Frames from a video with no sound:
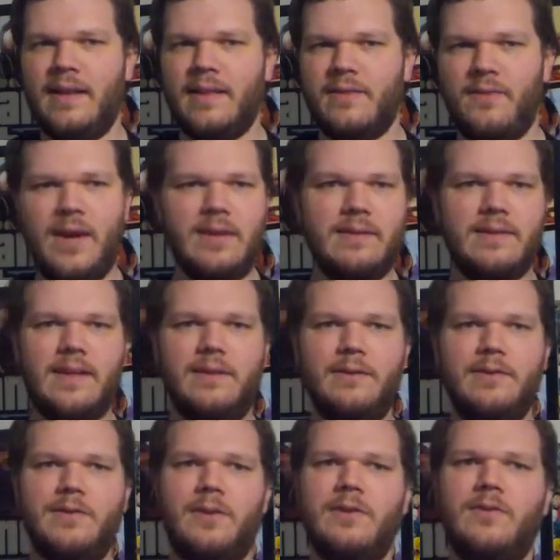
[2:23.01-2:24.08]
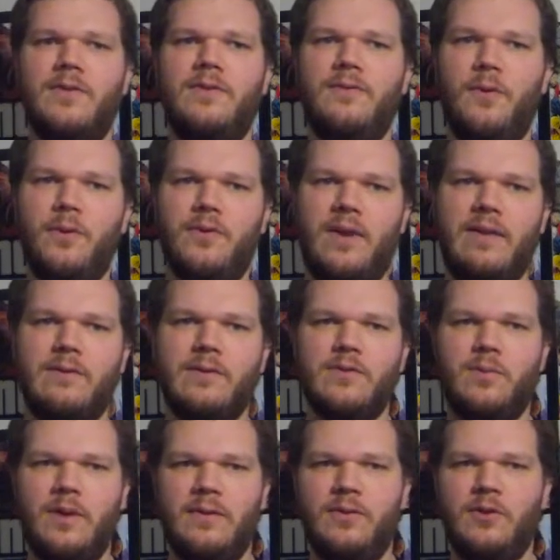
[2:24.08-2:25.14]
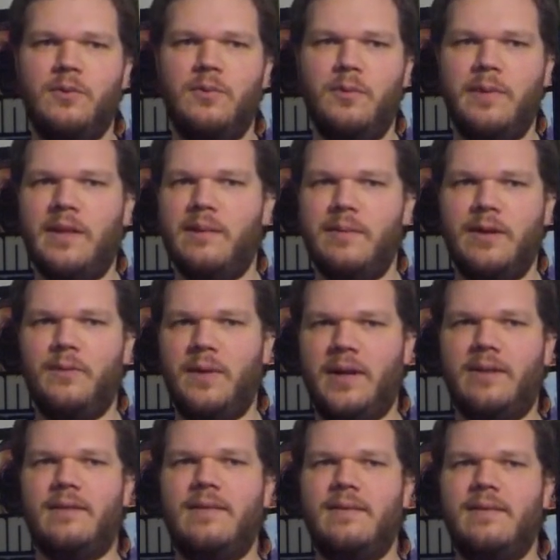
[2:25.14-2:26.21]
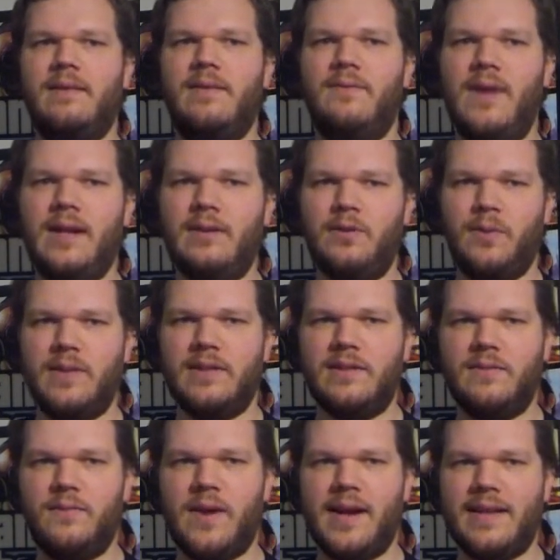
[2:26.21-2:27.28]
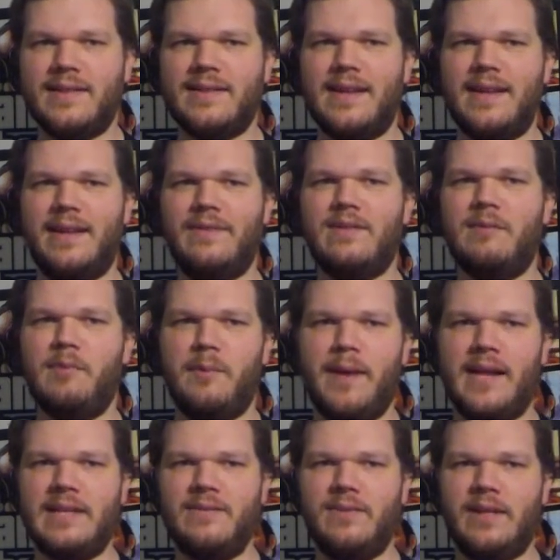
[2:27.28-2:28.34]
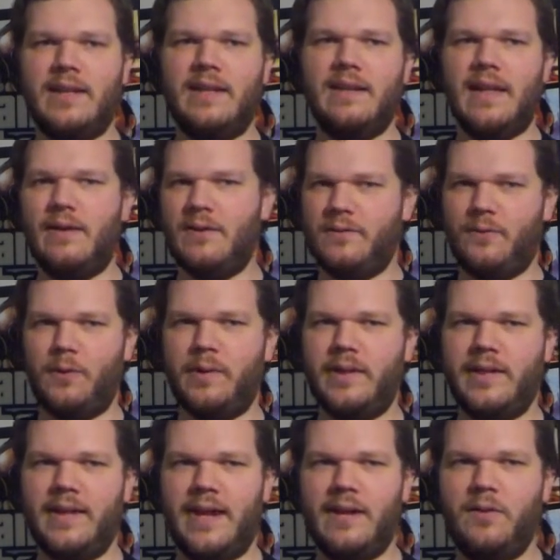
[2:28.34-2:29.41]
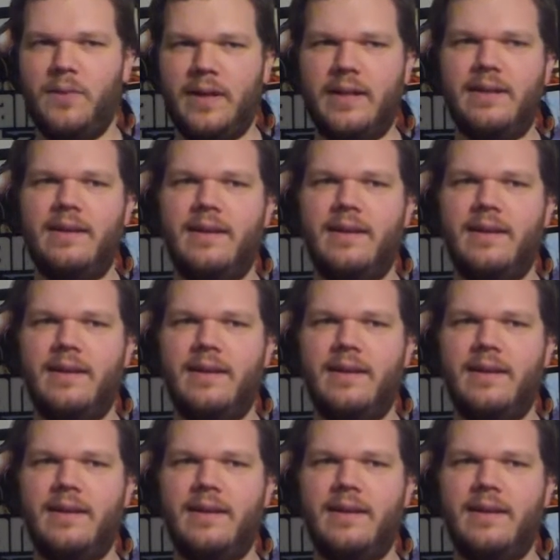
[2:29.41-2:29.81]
The final sector starts with 4 drivers, one of whom will be the big winner. In a final twist, Frankenstein gives up a massive lead, allowing 14K to win.